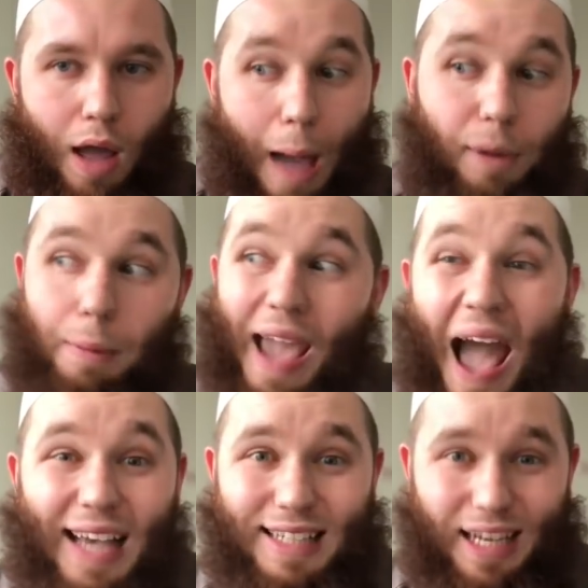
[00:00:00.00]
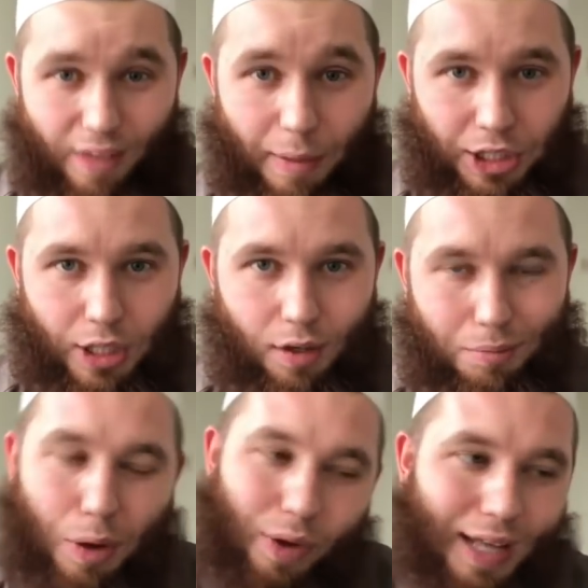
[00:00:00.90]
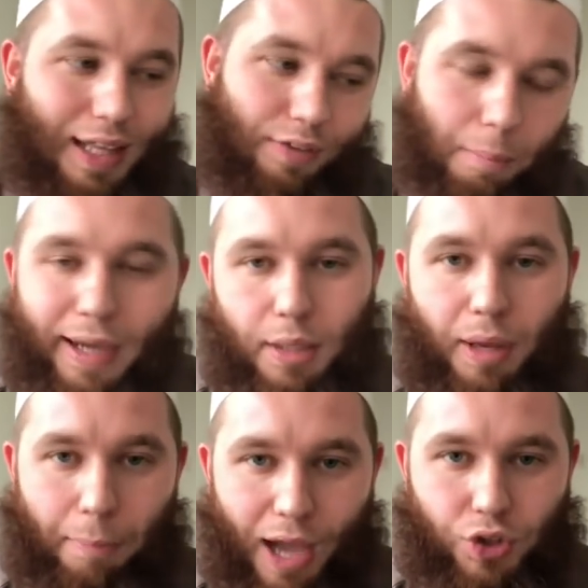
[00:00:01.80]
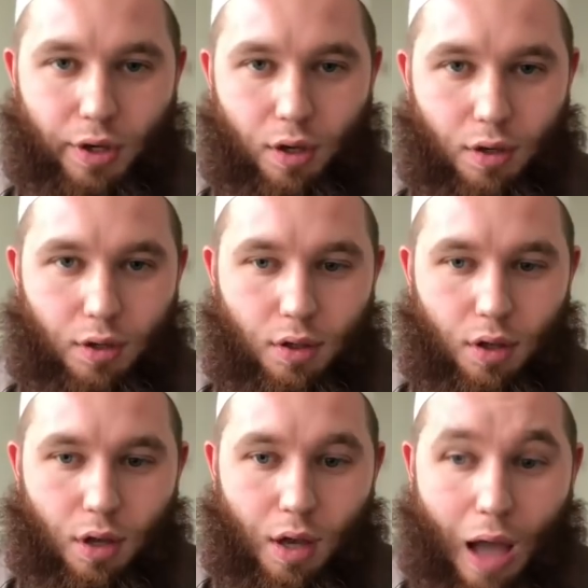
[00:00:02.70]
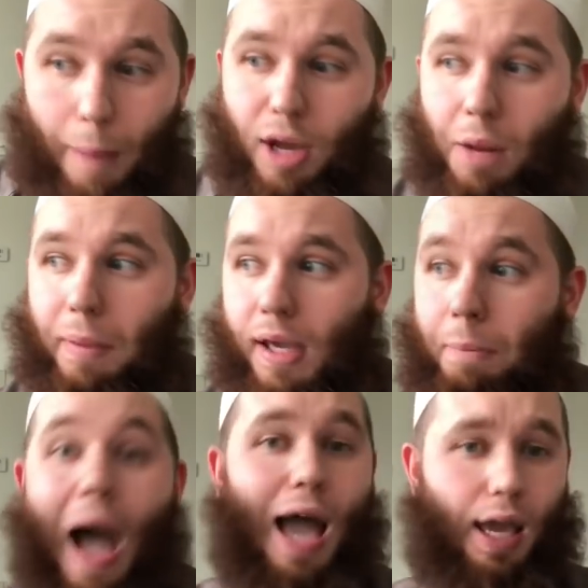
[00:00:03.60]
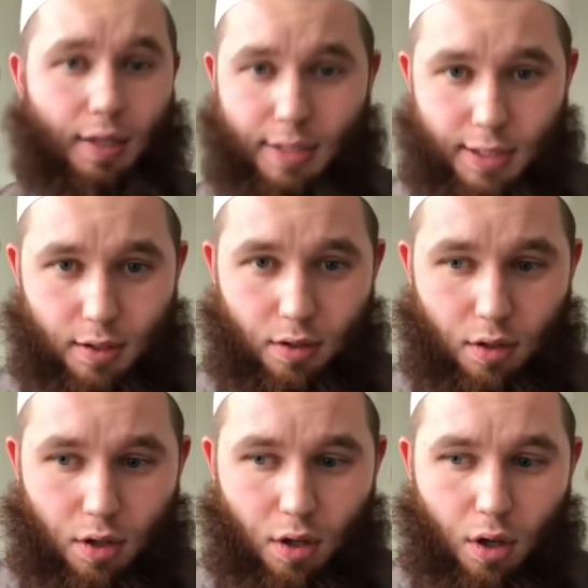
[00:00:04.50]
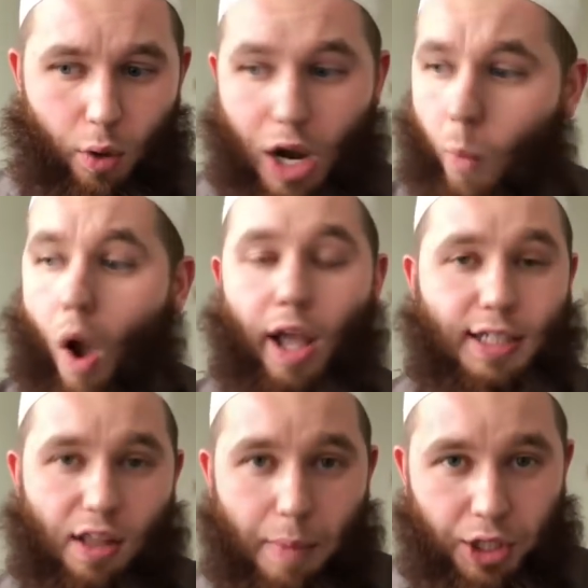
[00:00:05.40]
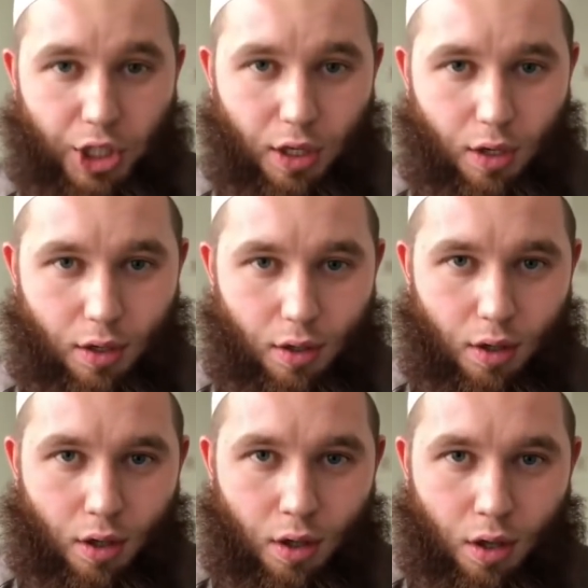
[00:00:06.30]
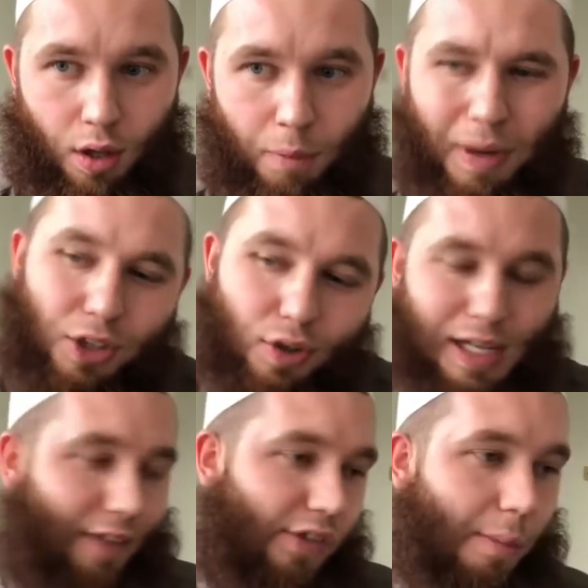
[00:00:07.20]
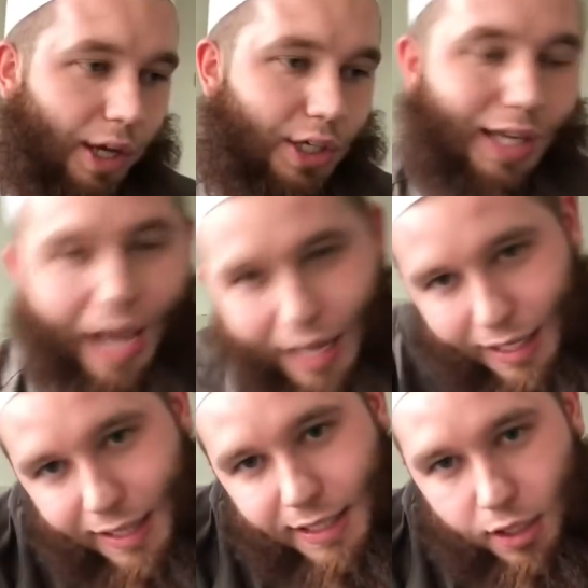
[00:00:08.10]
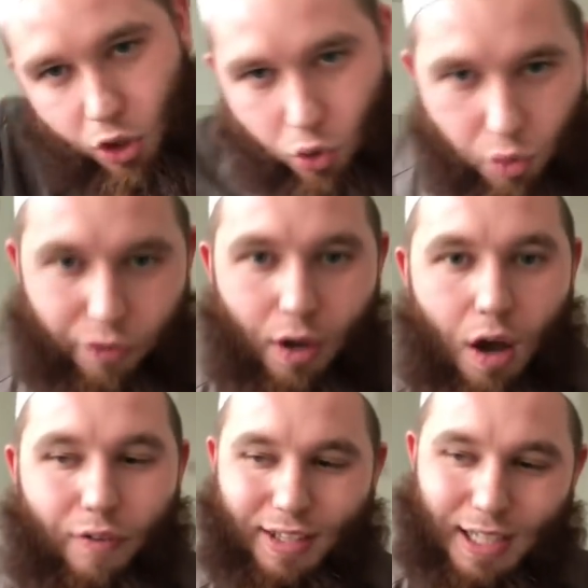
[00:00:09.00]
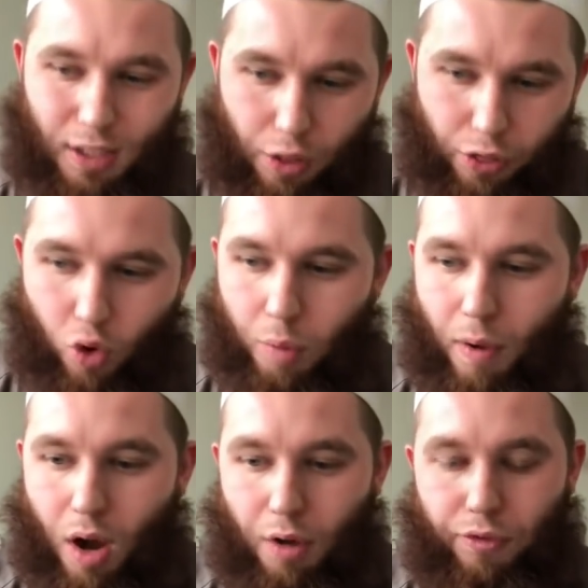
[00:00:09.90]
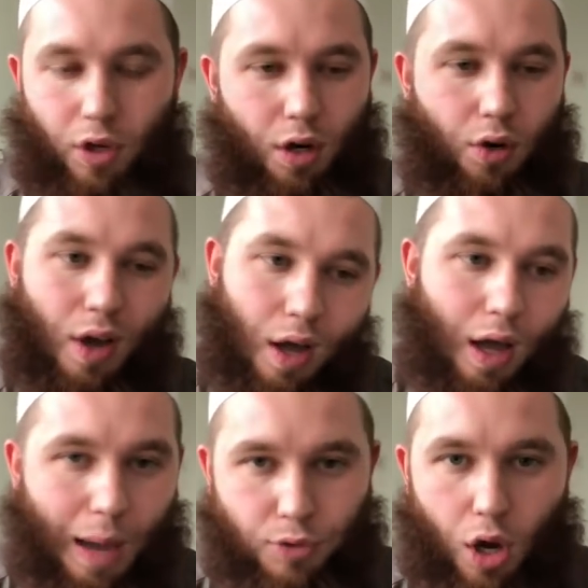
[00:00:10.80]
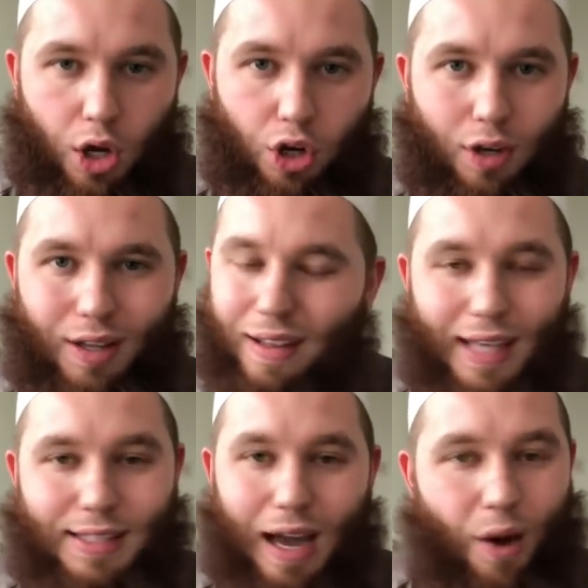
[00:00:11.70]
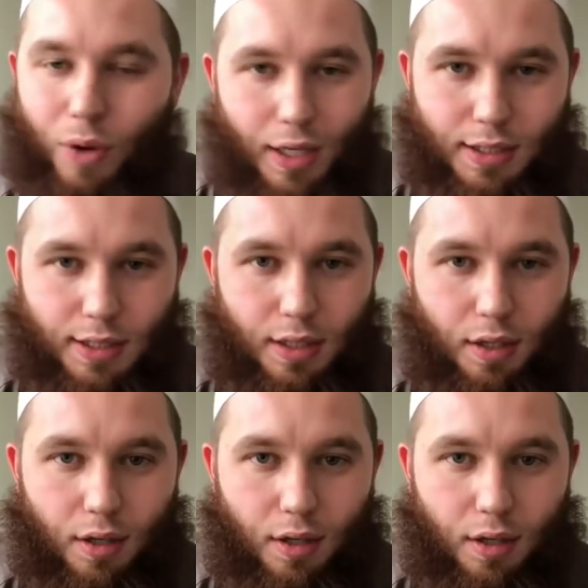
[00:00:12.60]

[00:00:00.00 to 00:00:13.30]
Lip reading: I'm going to be Hassan in the masjid. But when I leave, I'm back to being Patrick. I'm going to be pious when I walk into the masjid. But as soon as I leave the masjid, I take the kufi off, I take the thobe off, I'm talking to, that's not how it is.